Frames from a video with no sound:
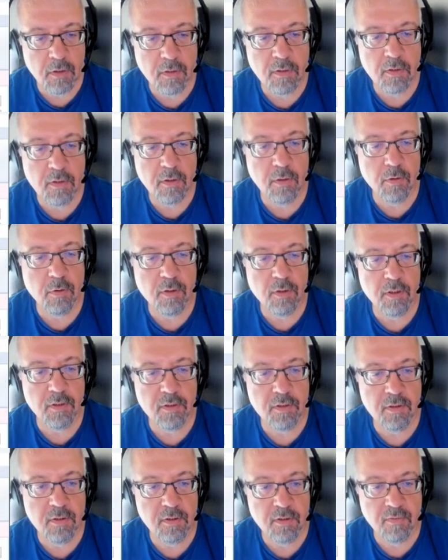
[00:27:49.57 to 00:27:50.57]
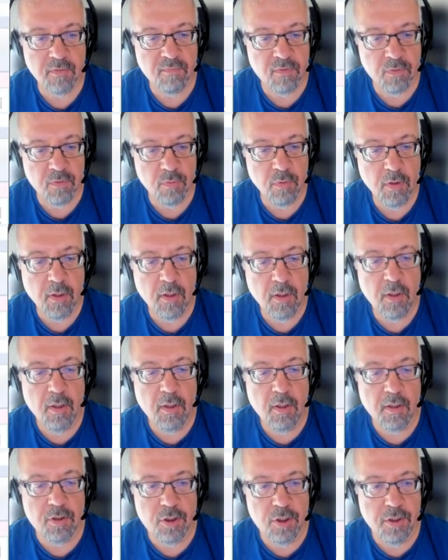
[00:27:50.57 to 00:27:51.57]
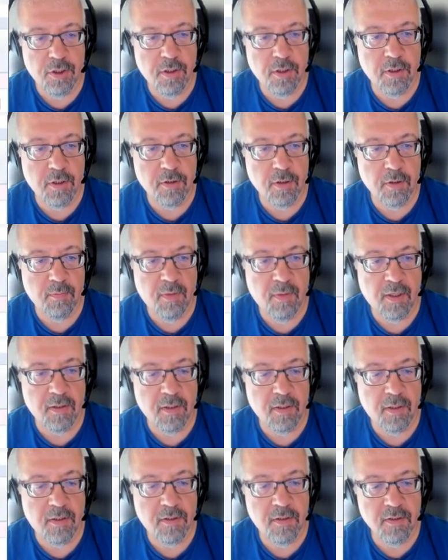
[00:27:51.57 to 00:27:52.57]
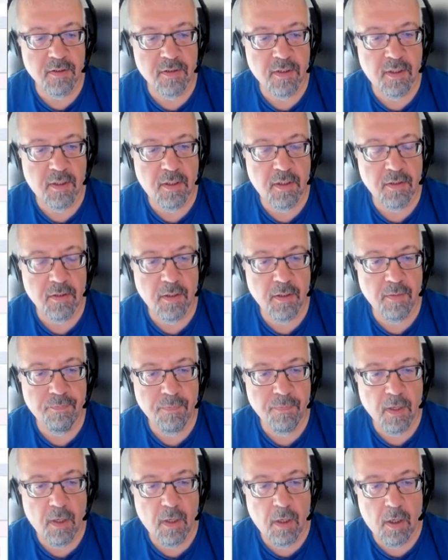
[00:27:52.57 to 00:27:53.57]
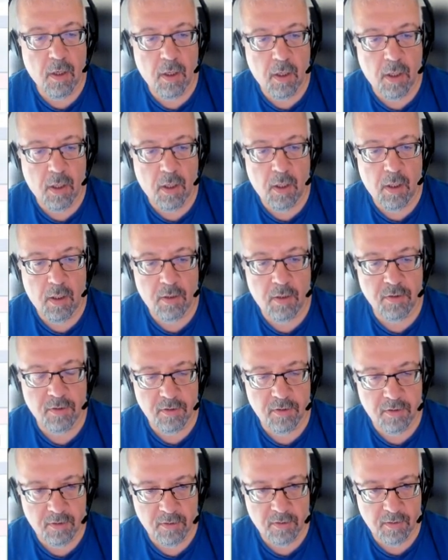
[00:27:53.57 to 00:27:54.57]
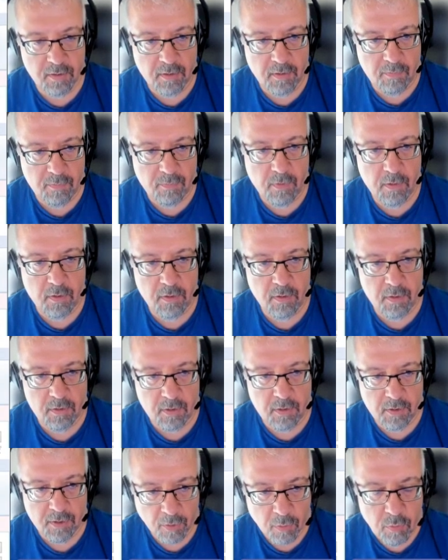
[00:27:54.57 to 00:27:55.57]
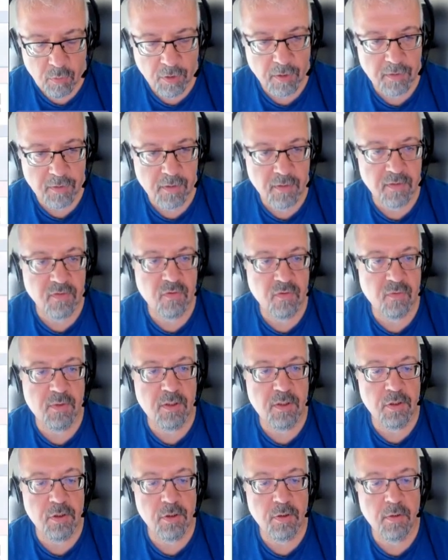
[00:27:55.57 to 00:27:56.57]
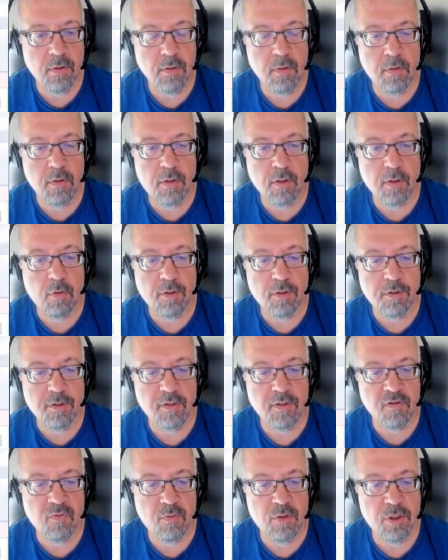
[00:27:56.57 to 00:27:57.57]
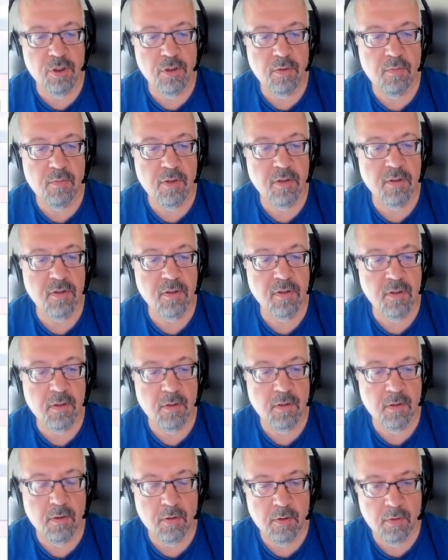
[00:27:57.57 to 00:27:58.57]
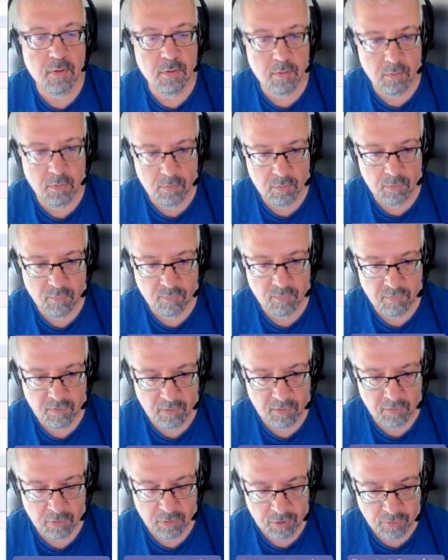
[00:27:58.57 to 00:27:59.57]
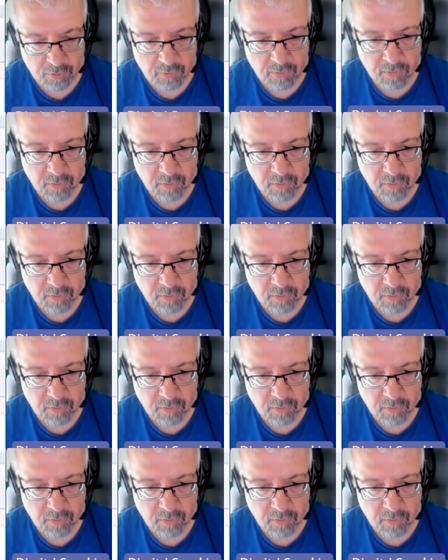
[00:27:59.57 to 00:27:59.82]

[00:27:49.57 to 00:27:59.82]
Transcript: and here you can see the view generated by AnalyticsCreator. This is a regular transformation. Regular transformation means we